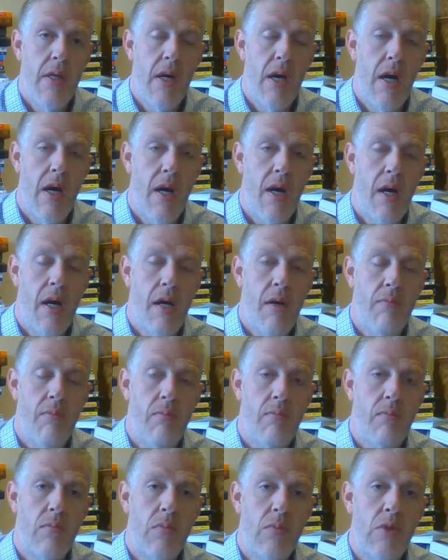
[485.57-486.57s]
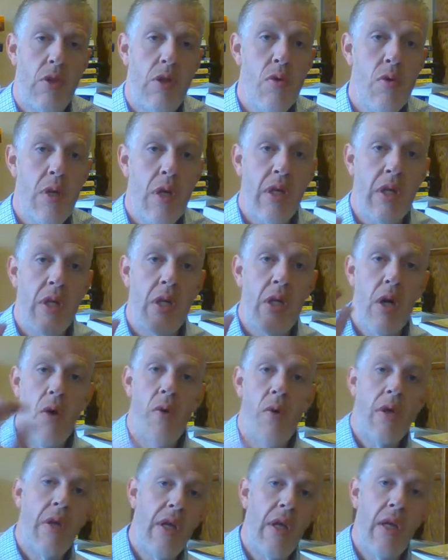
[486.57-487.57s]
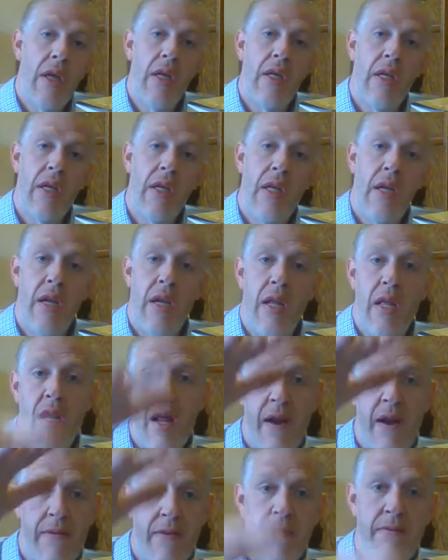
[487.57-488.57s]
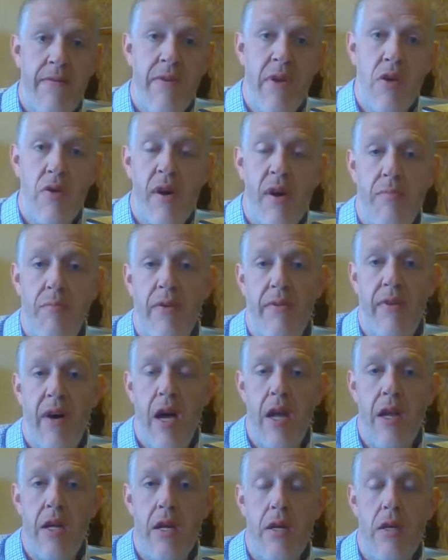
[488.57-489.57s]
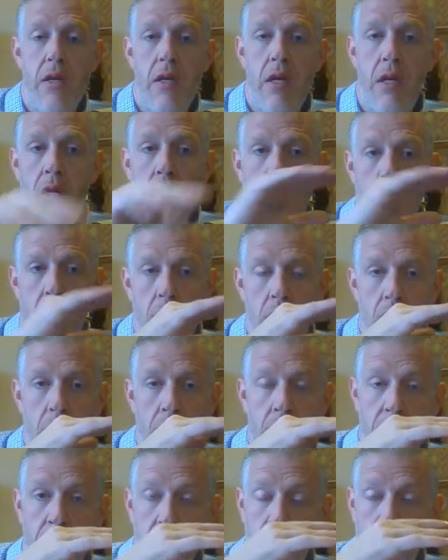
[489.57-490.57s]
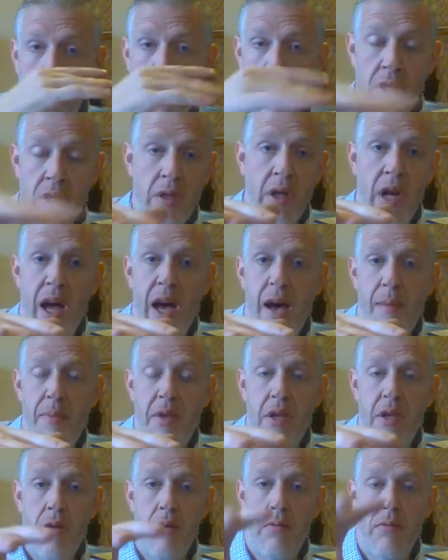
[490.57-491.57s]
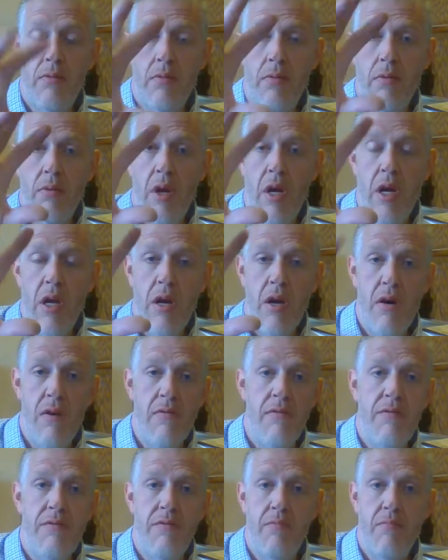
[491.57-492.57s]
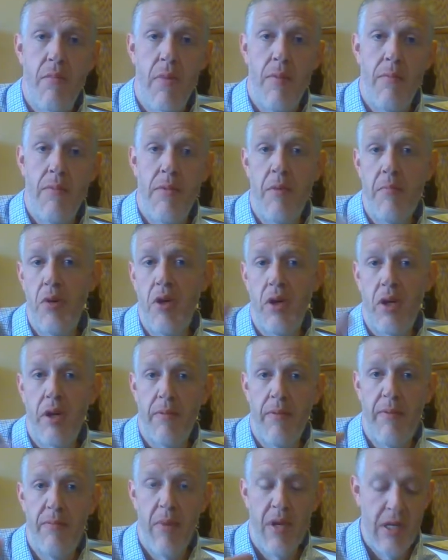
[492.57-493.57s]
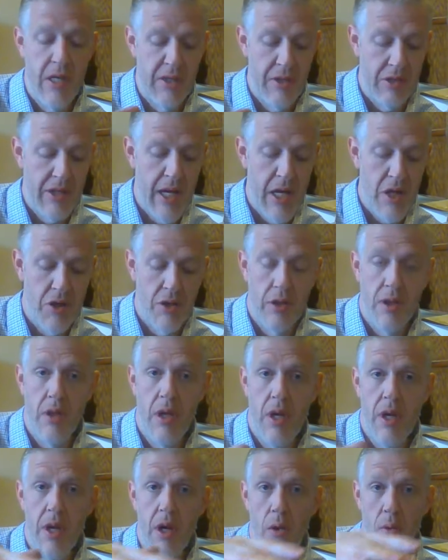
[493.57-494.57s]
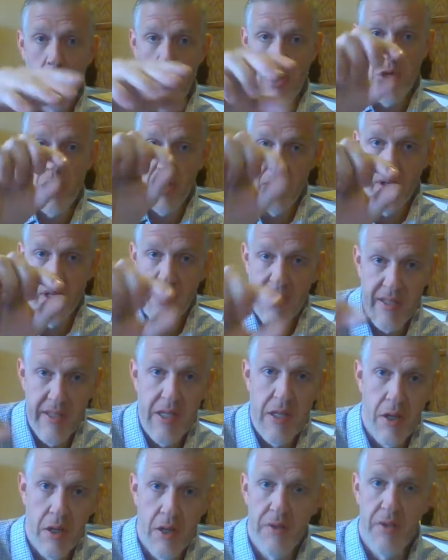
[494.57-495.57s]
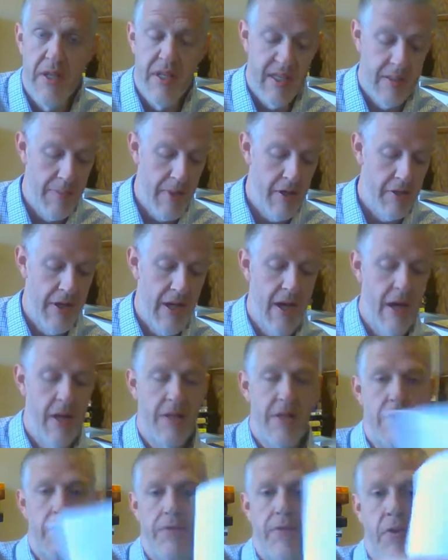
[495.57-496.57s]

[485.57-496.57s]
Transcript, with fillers: um, you can go and get, again, in every video I provided, the written copy, right, of the book, of my dissertation, where you can then see all this spelled out. So